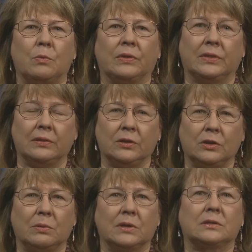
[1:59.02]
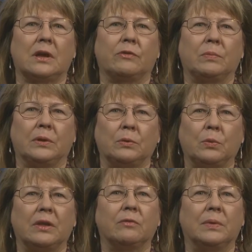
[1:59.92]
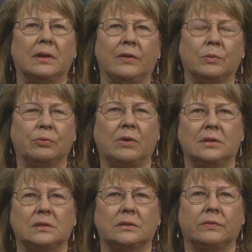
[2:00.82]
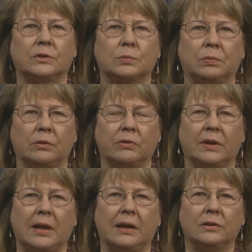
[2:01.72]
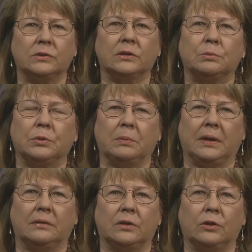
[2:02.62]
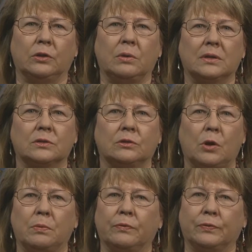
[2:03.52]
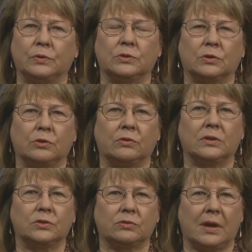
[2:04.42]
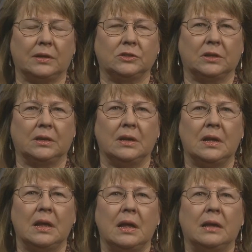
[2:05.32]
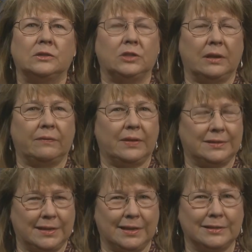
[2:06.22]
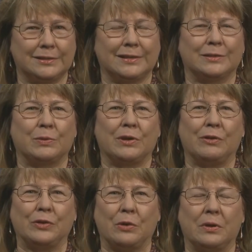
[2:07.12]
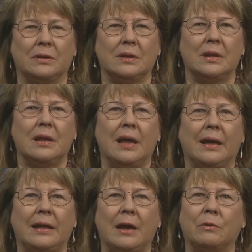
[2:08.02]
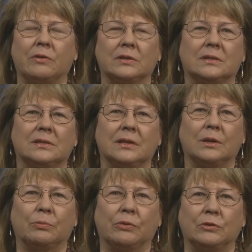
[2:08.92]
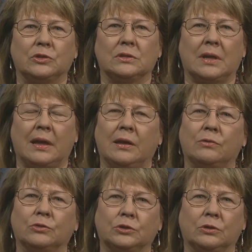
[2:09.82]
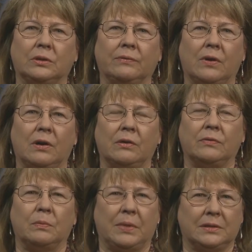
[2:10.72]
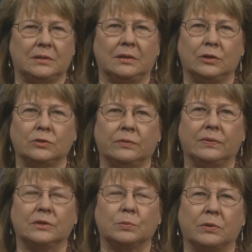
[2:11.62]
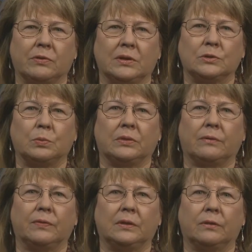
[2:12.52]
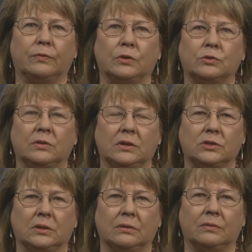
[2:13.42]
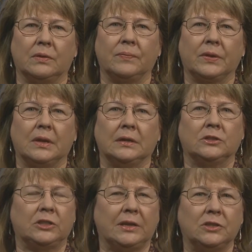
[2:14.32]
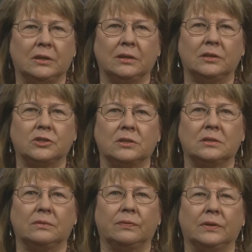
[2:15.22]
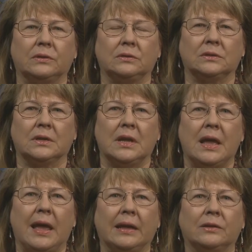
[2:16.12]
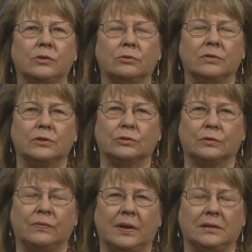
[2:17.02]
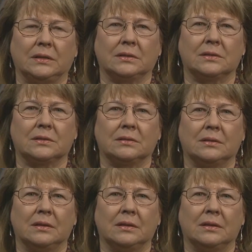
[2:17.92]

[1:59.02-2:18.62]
Within the U.S. government, we have begun the process of exploring how implement the U.S. Global Food Security Strategy, GFSS, as we all know it, and how our existing approaches can or should evolve based on years of experience with the Feed the Future initiative, changing conditions in field, and new research findings.